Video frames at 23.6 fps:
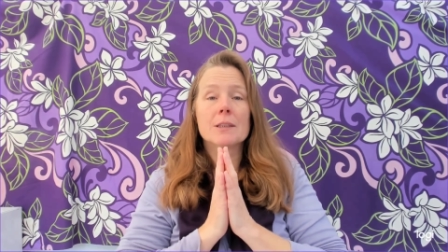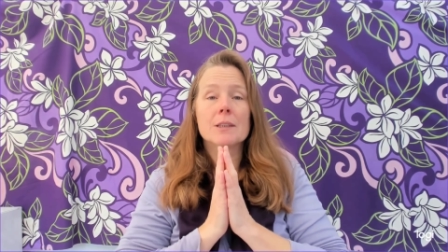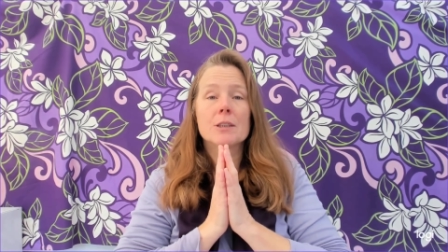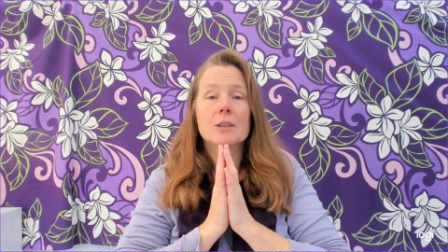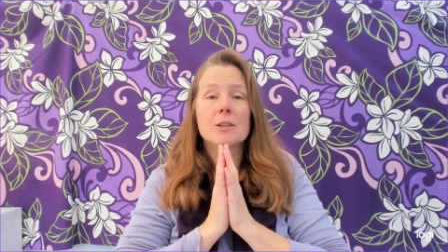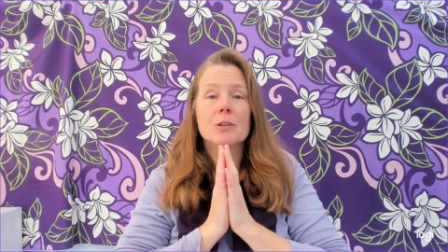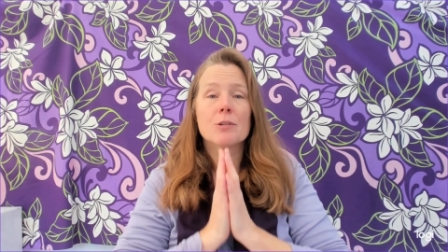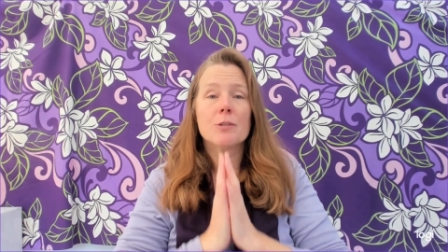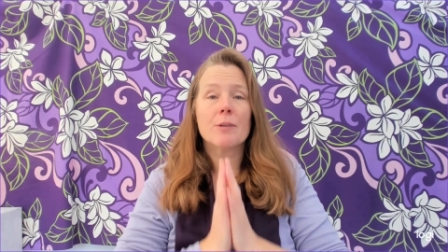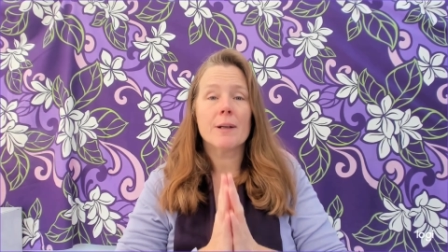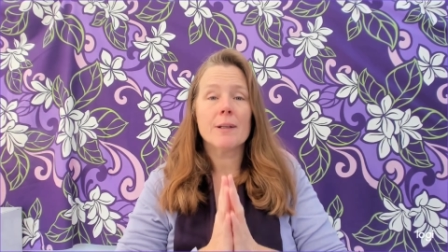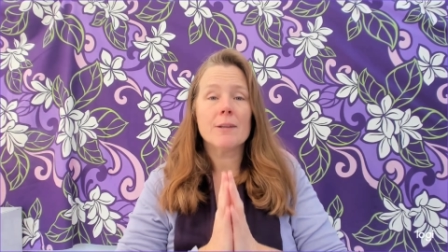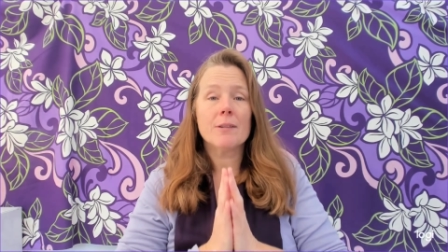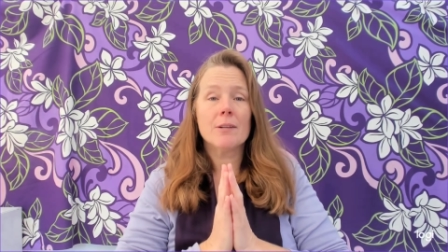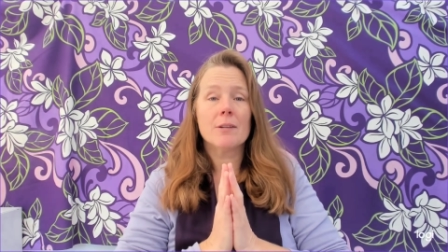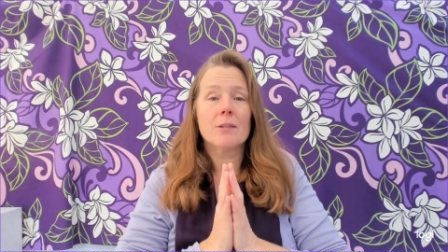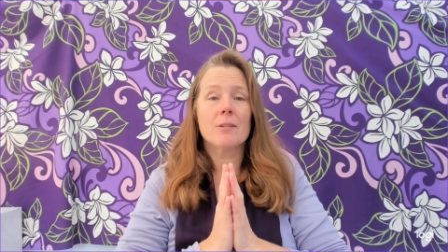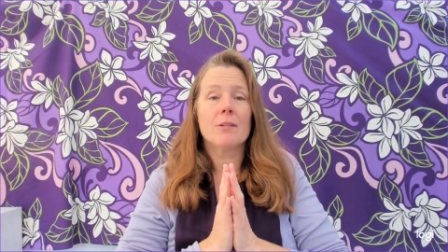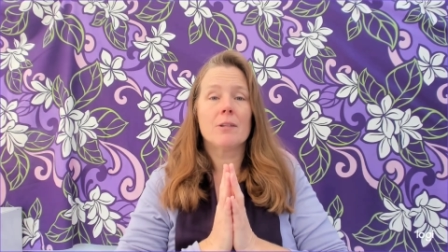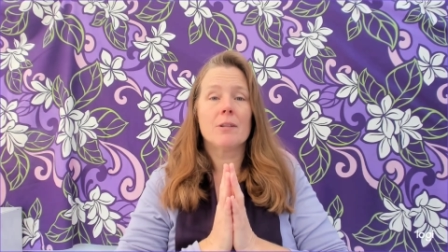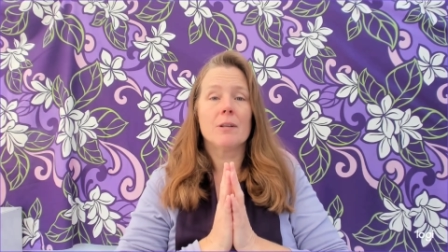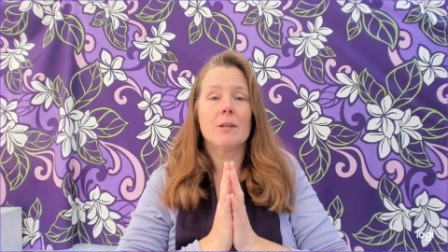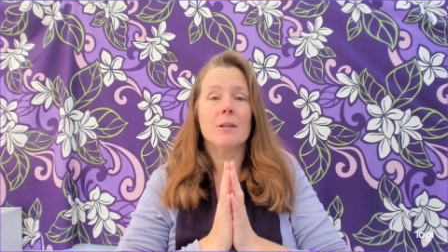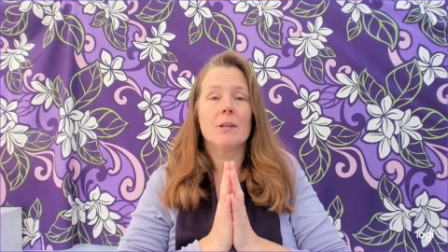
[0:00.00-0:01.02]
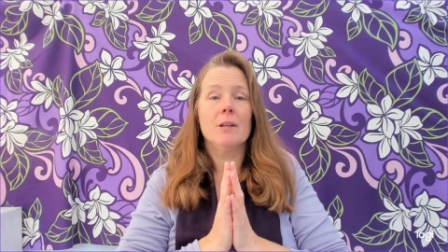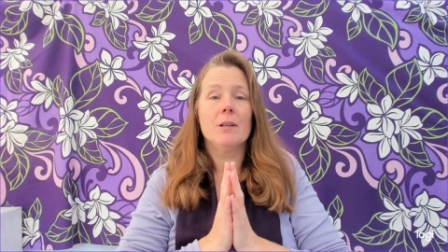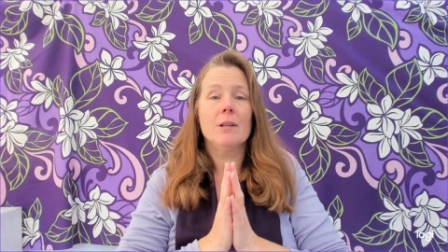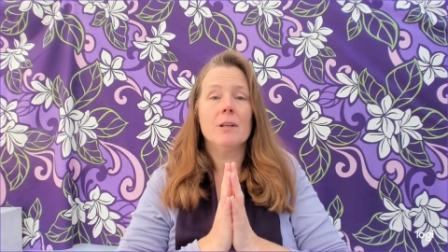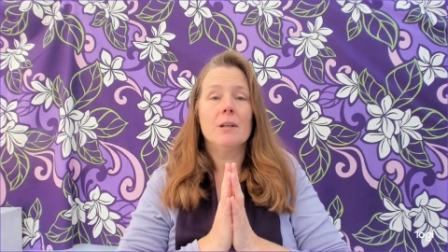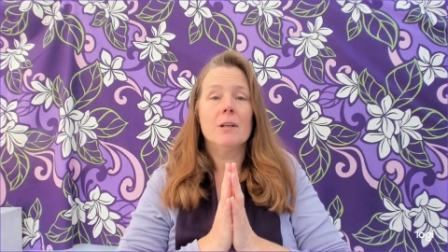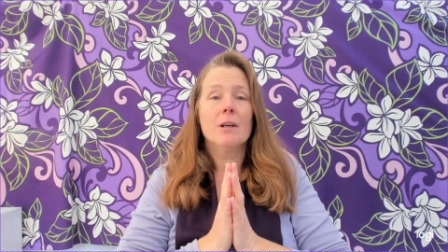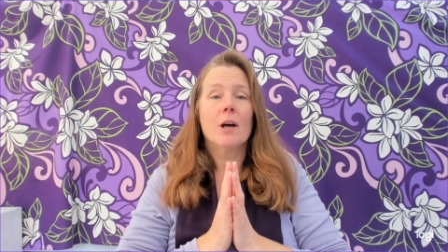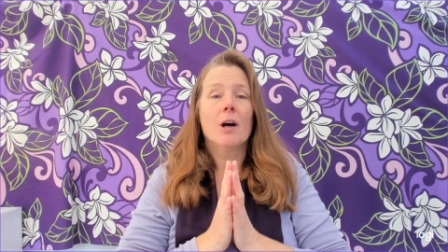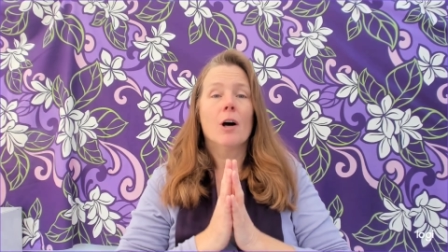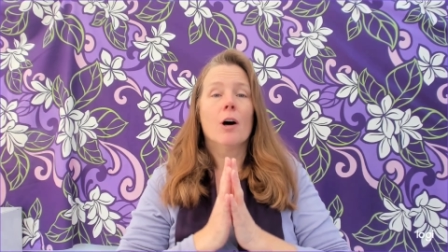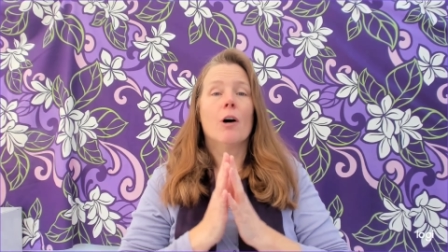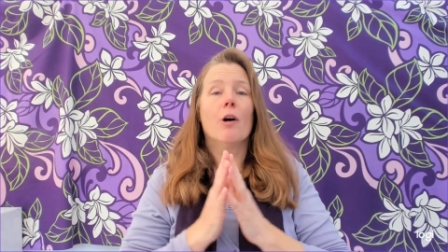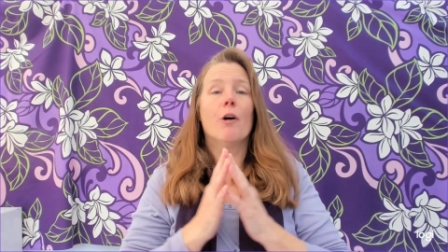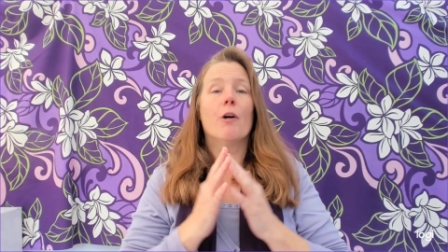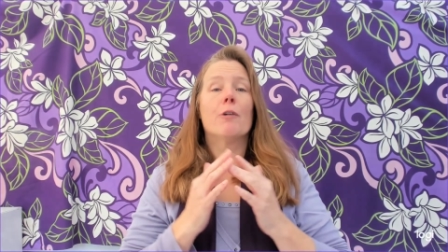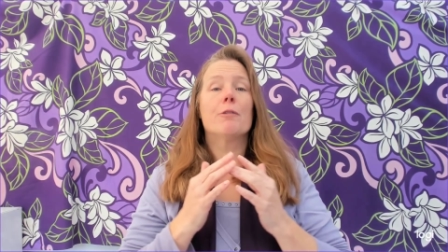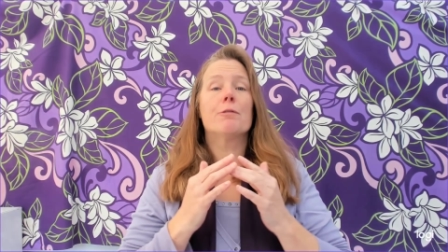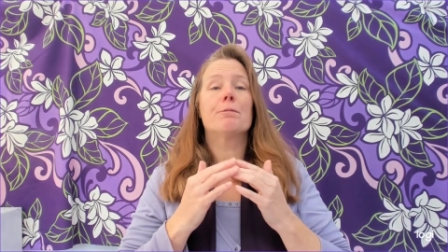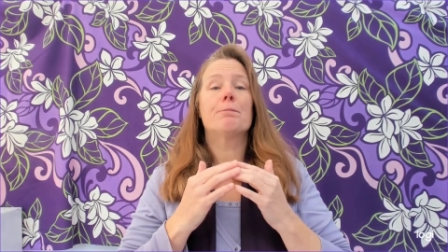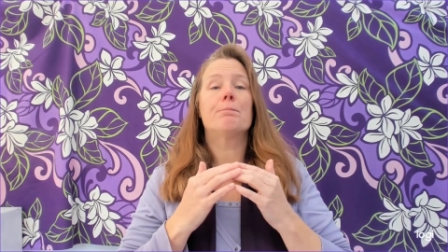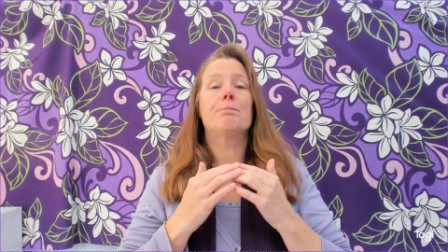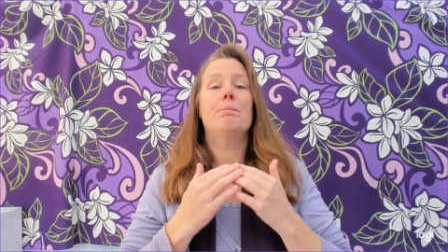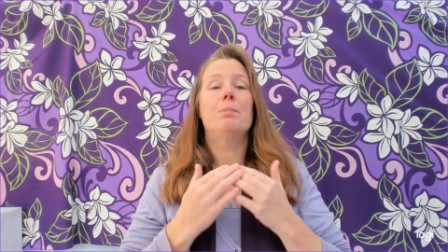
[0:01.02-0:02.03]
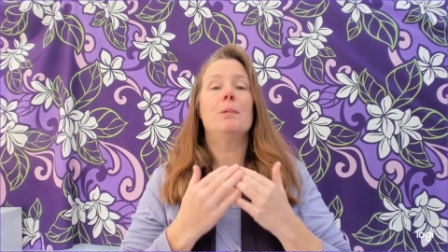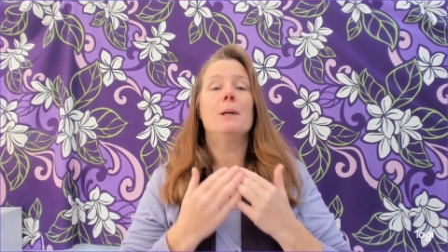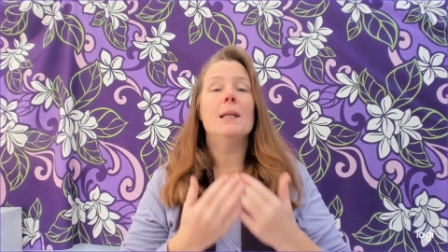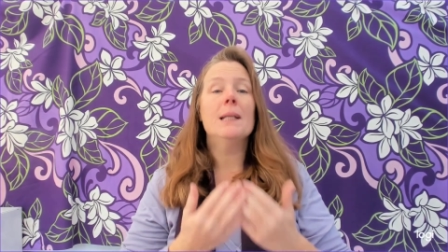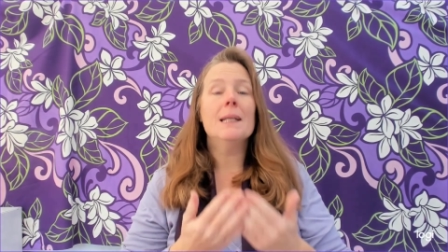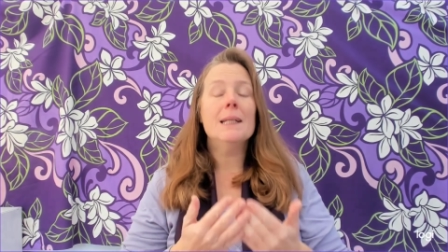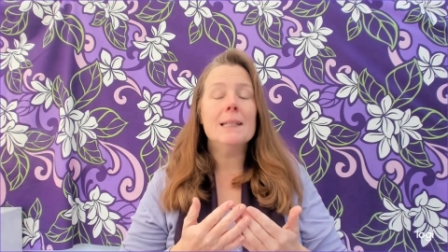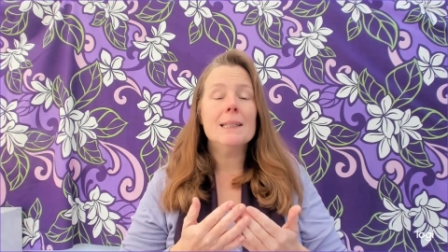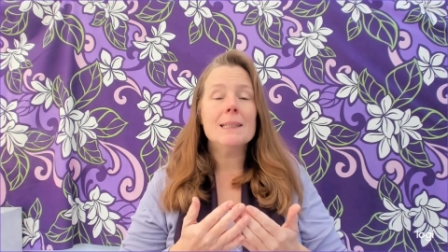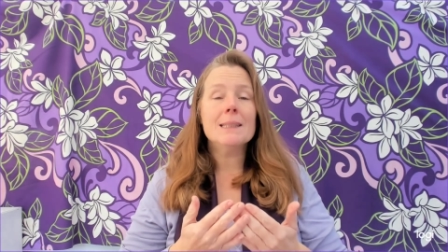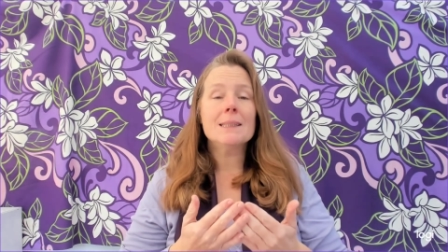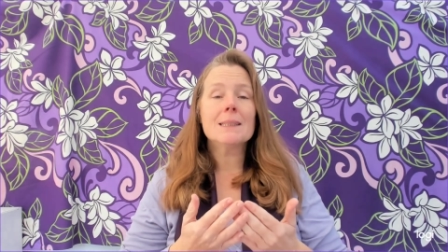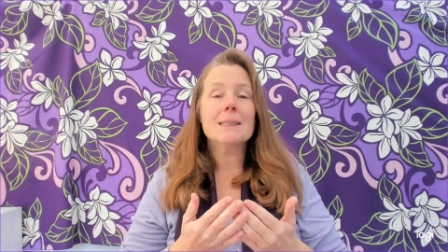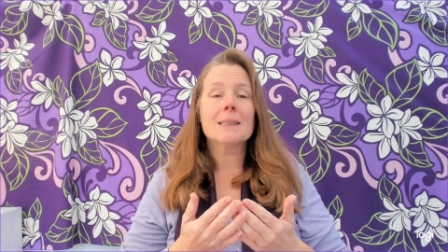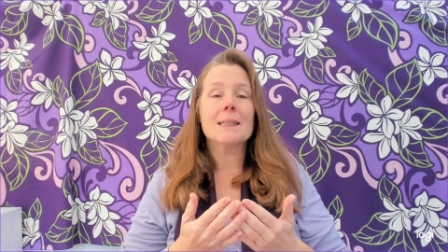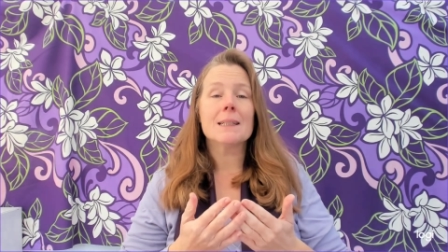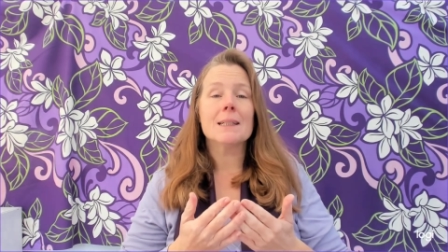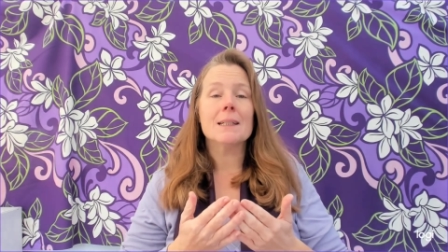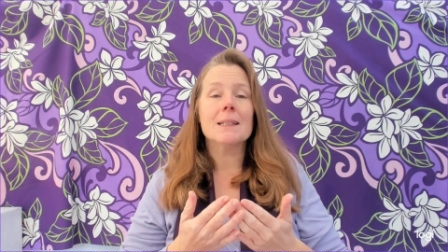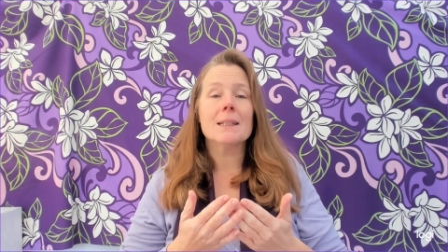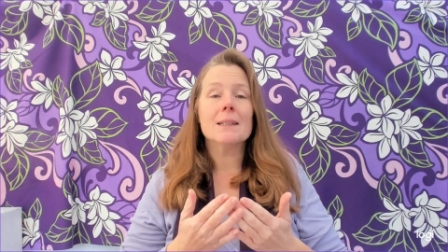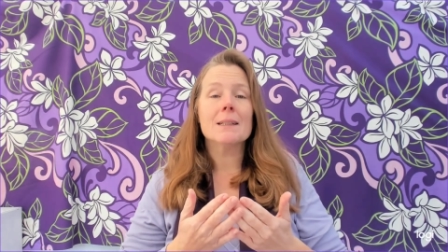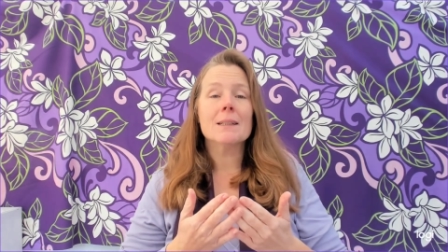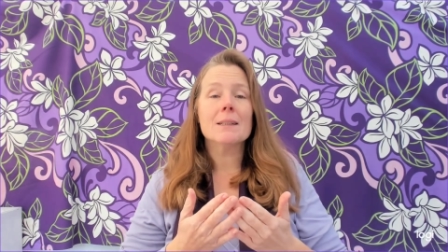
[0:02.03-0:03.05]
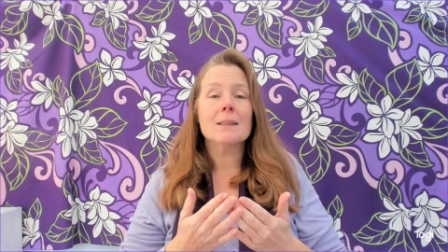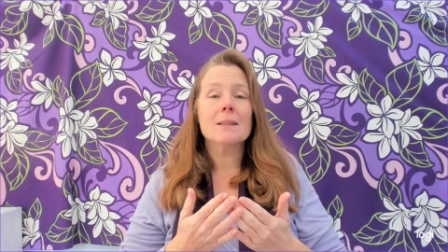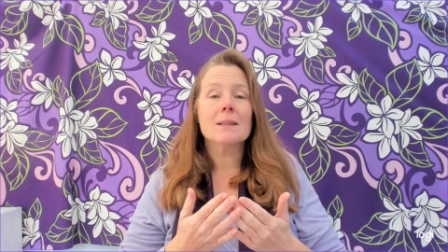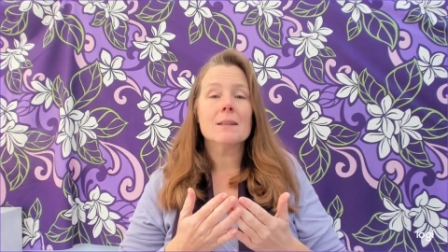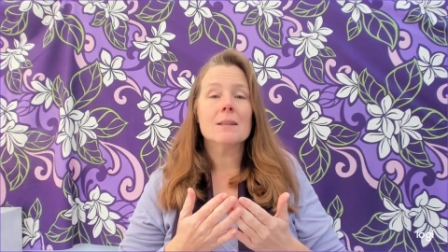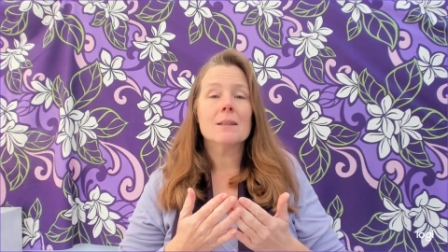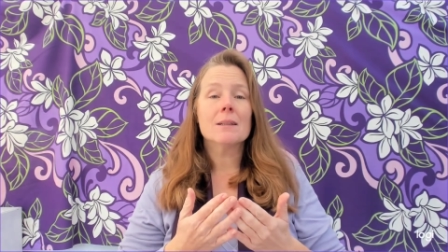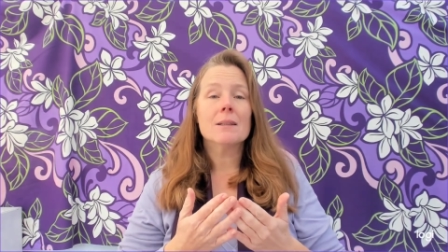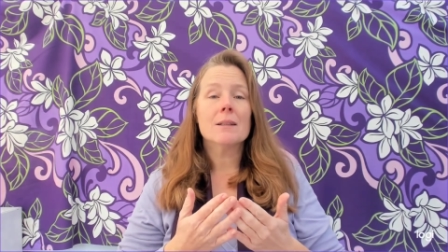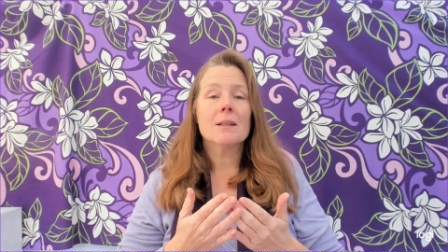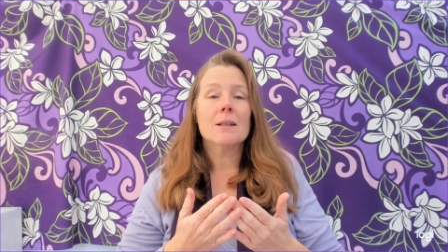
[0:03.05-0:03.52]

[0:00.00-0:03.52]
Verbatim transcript: strategy of pleasing